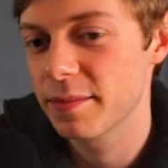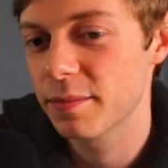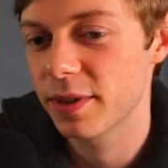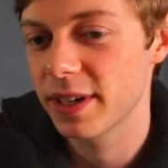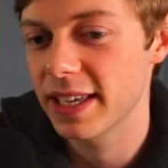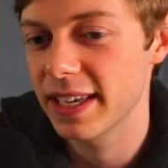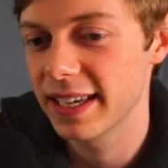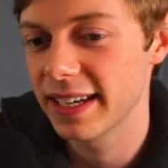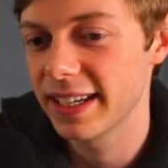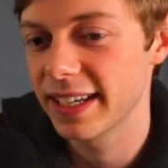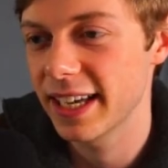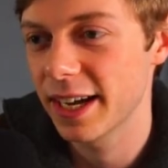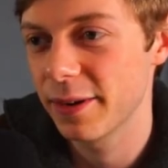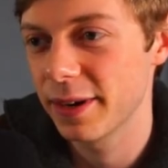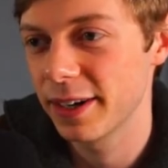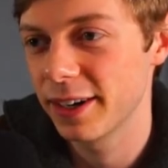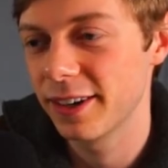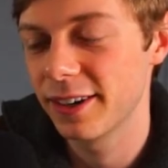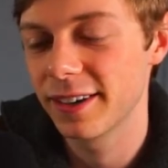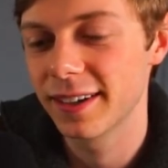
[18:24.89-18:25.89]
bringing Inigo
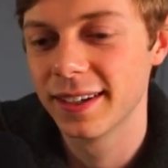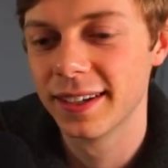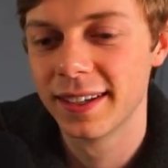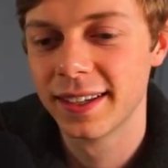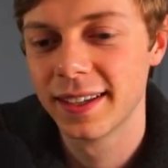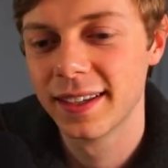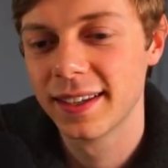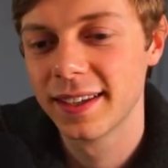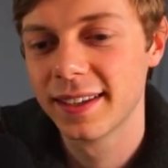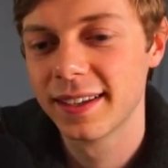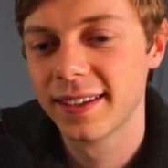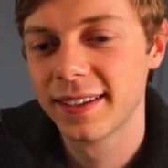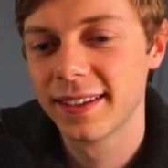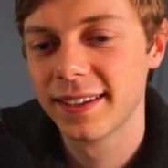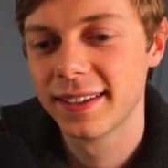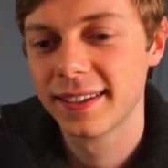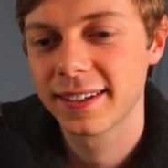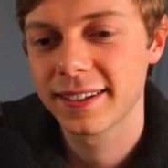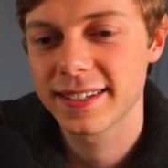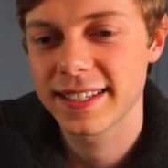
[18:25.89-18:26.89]
along,
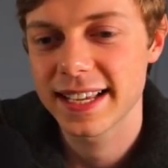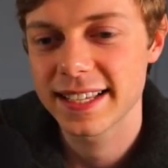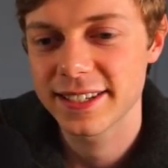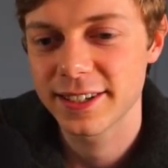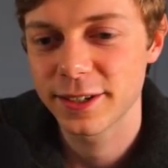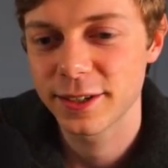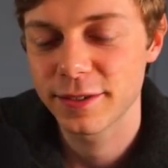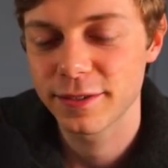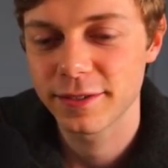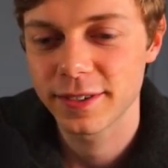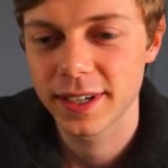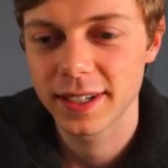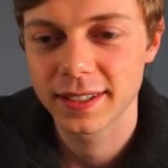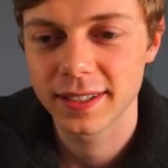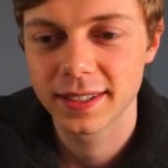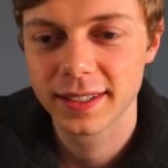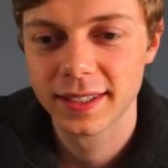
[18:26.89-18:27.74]
because that's a lot of fun.